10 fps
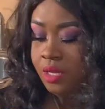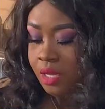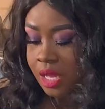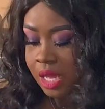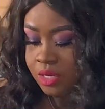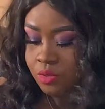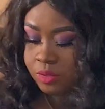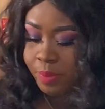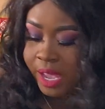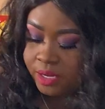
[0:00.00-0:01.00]
I can use
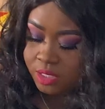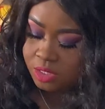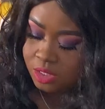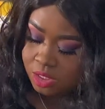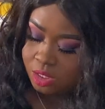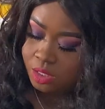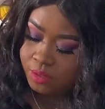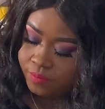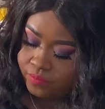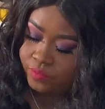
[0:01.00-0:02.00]
the back of this
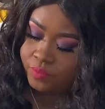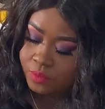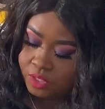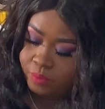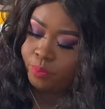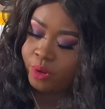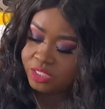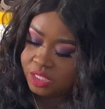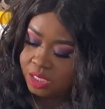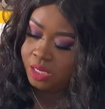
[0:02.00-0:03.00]
to
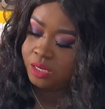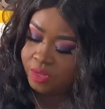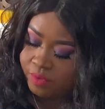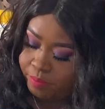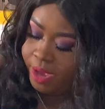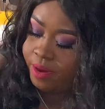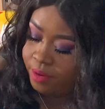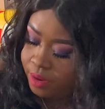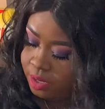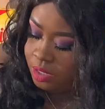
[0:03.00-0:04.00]
press it in even better.
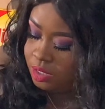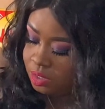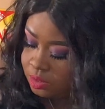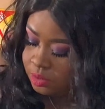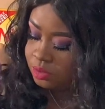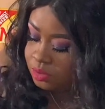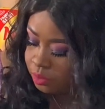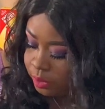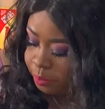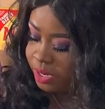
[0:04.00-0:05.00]
So
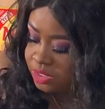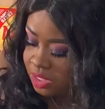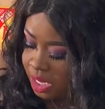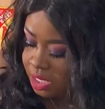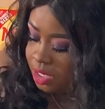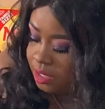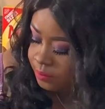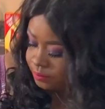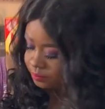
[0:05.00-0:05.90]
we're pressing that in.